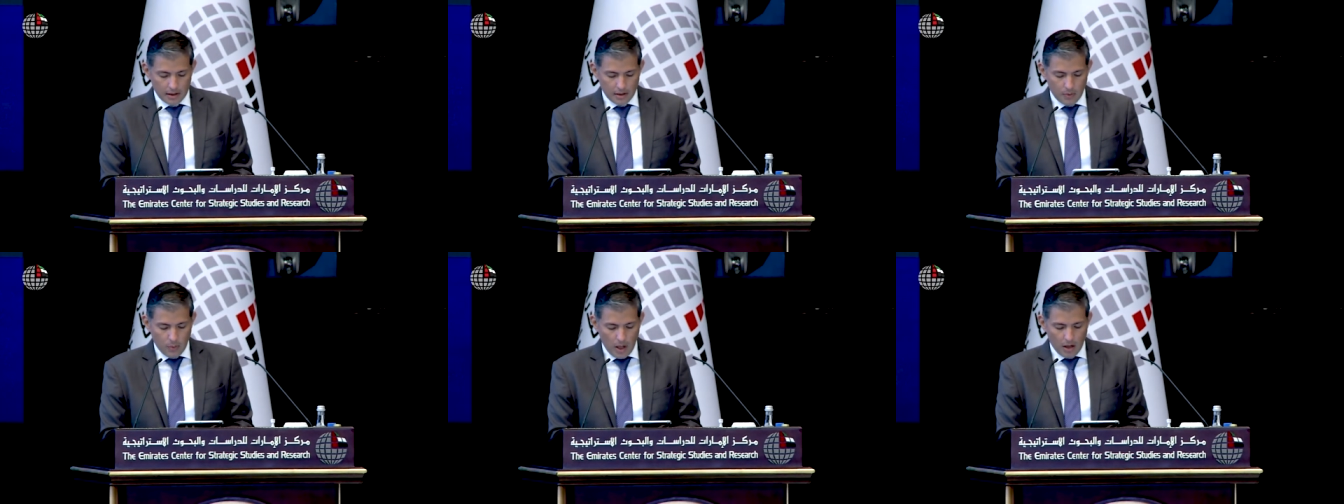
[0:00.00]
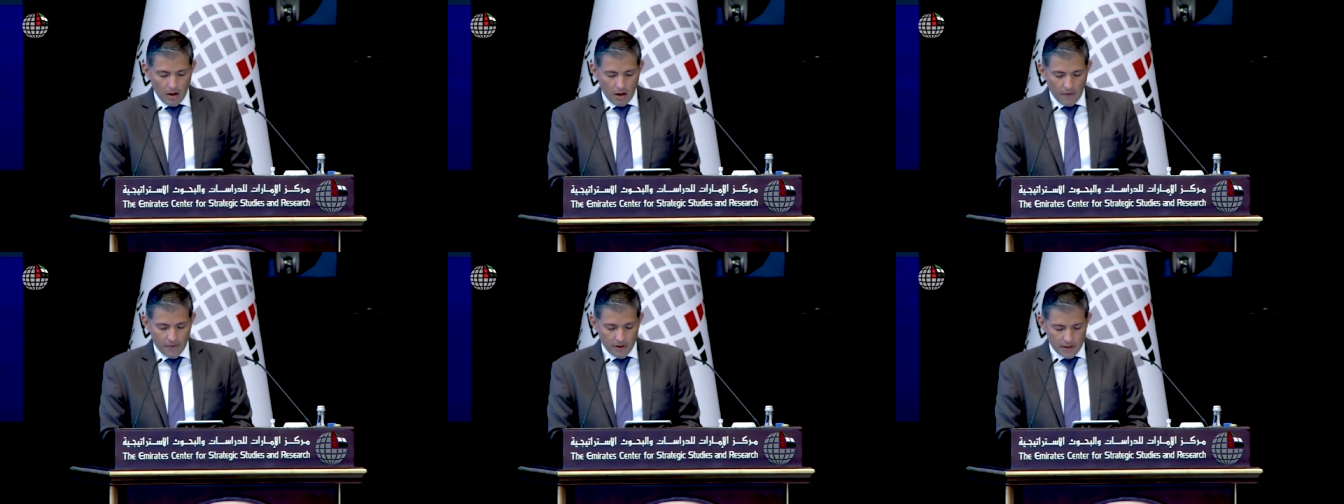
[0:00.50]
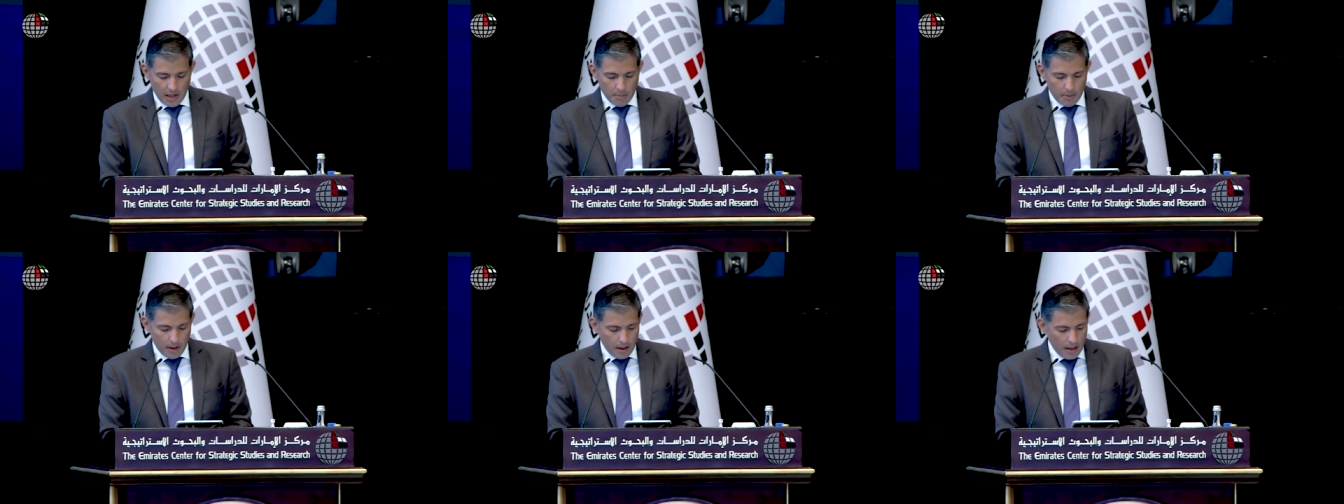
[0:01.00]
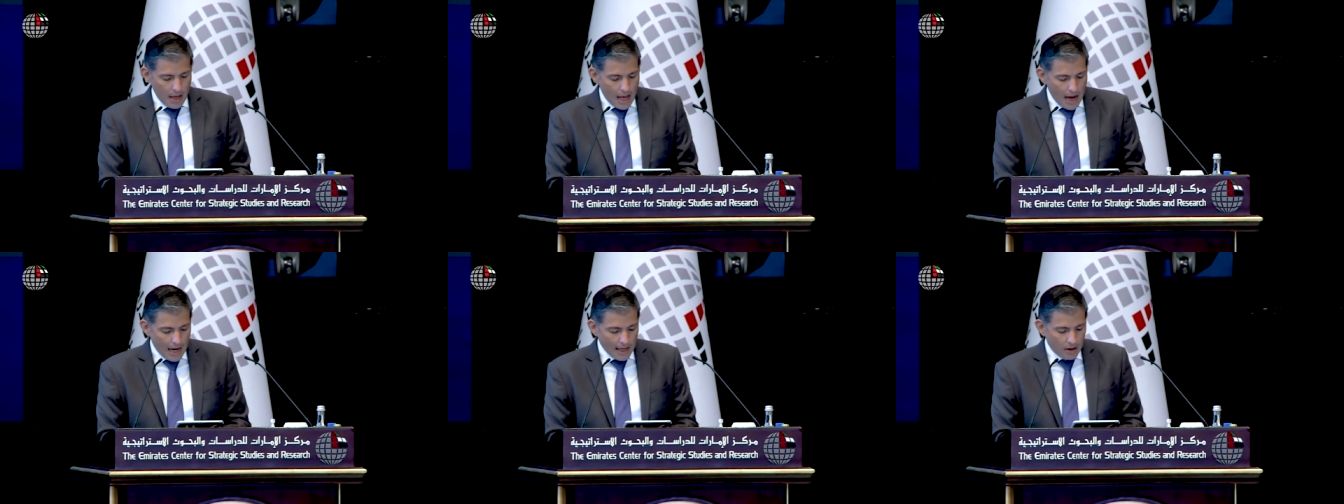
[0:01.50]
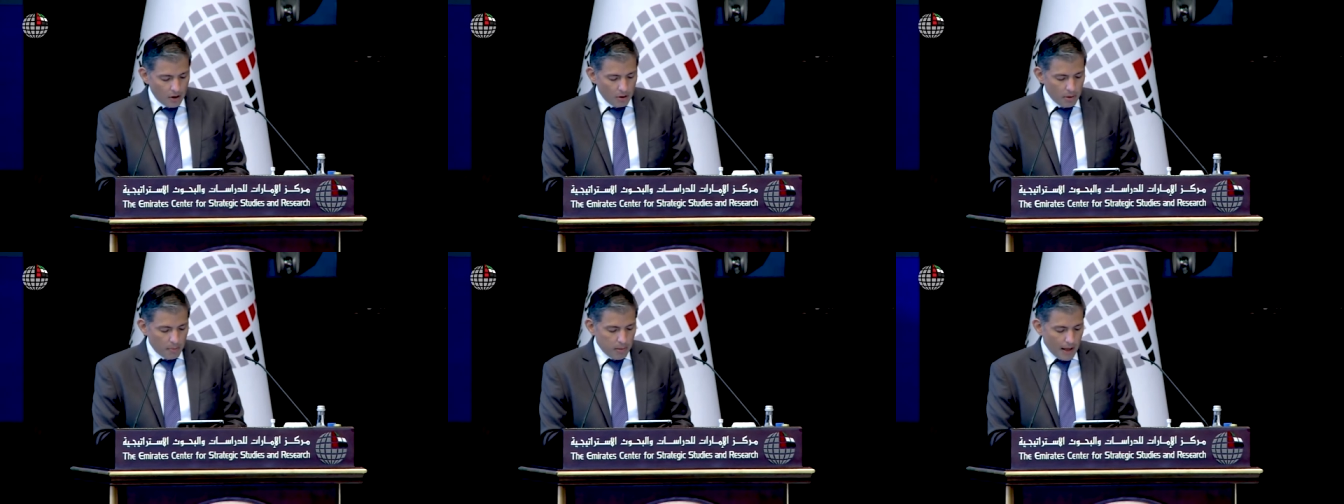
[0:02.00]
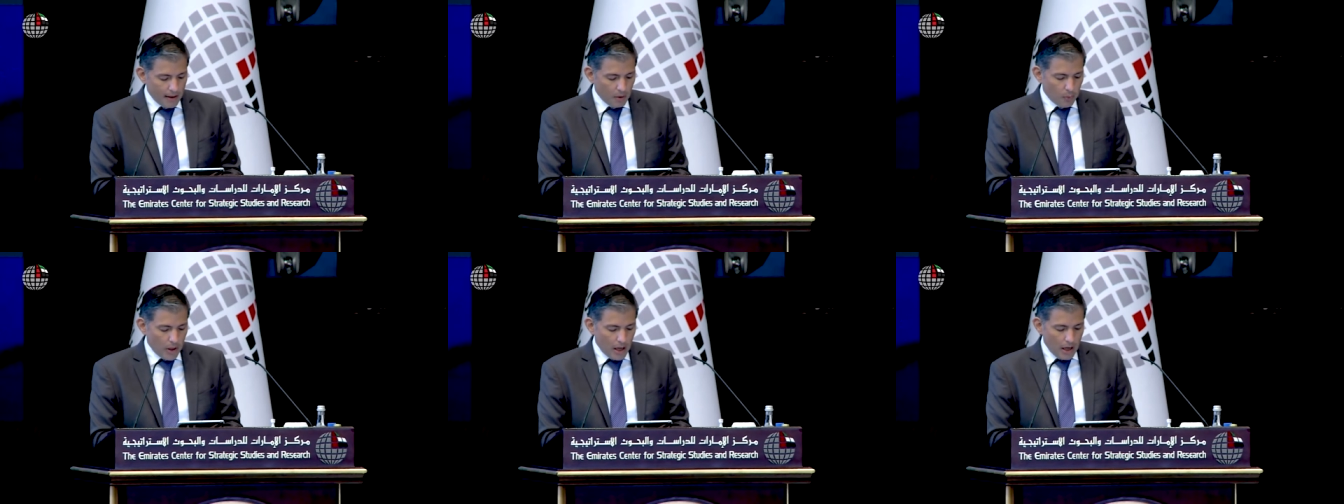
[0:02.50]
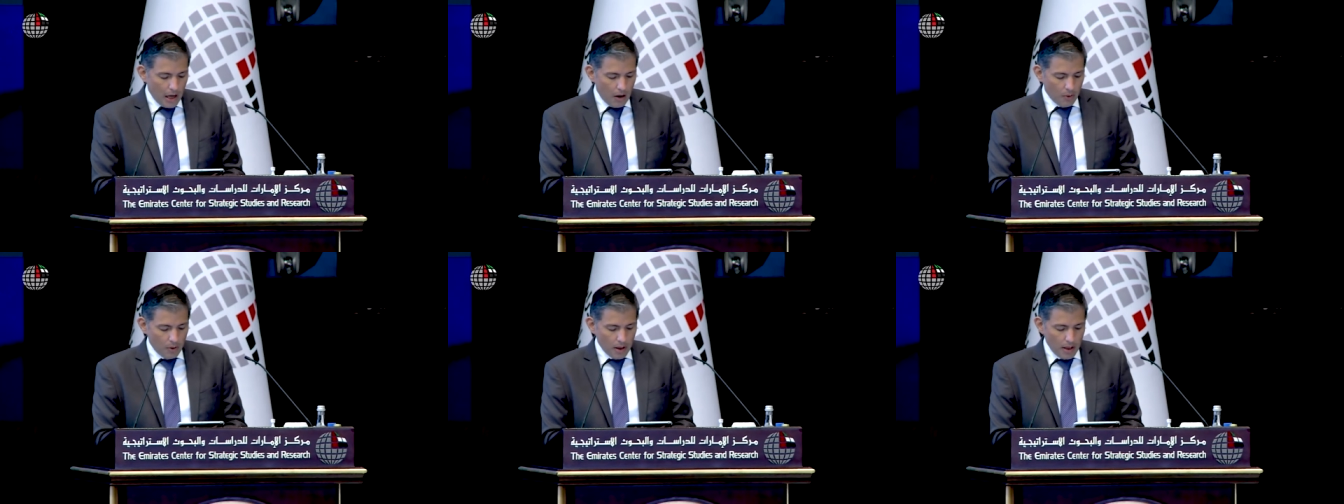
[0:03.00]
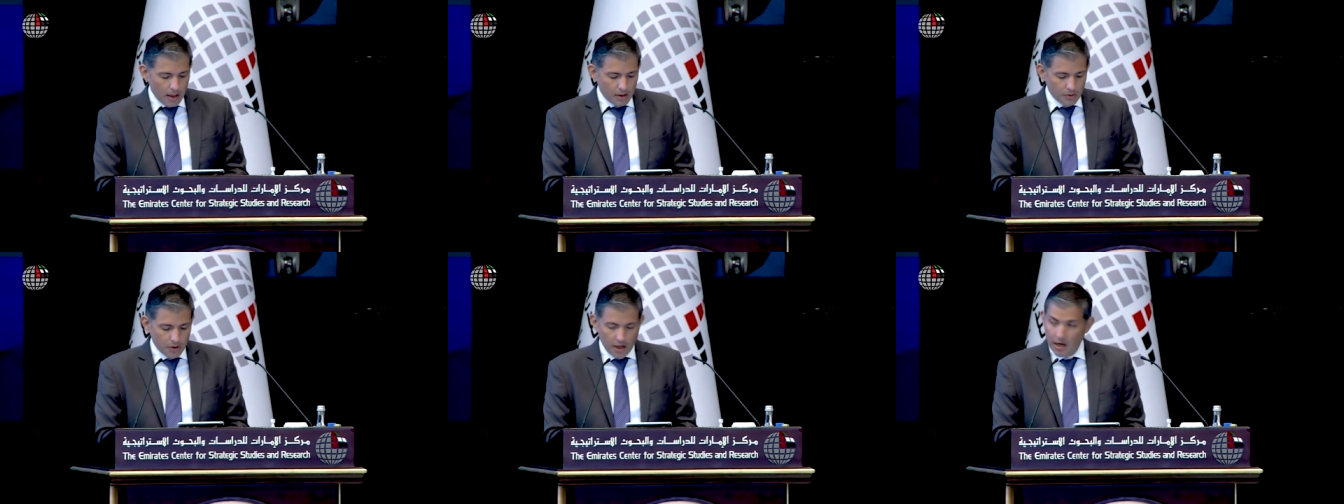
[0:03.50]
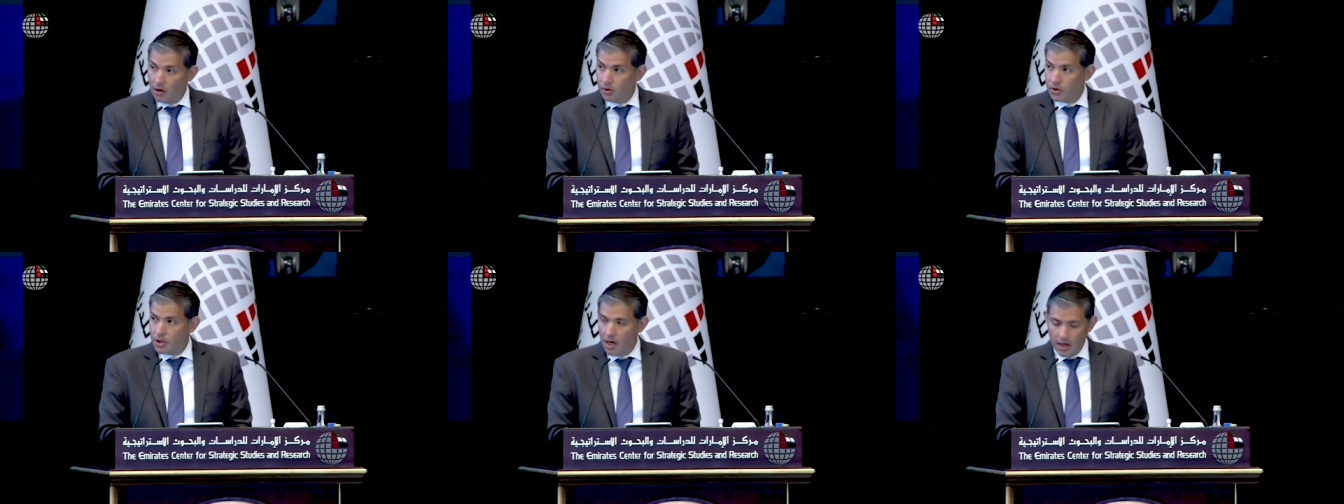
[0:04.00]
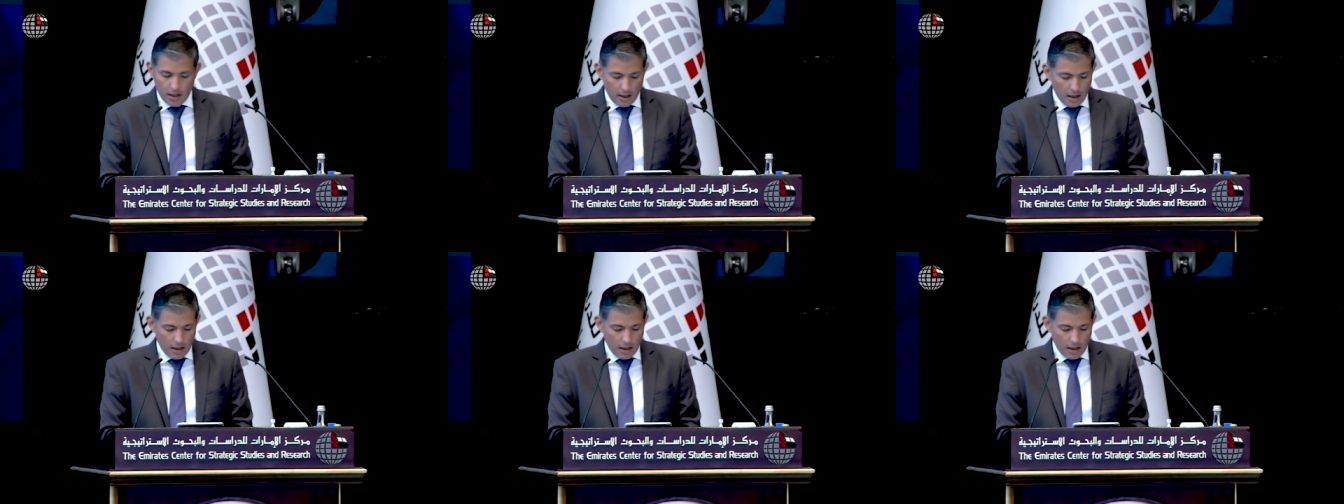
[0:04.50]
week of December an economic plan that will allow it to renegotiate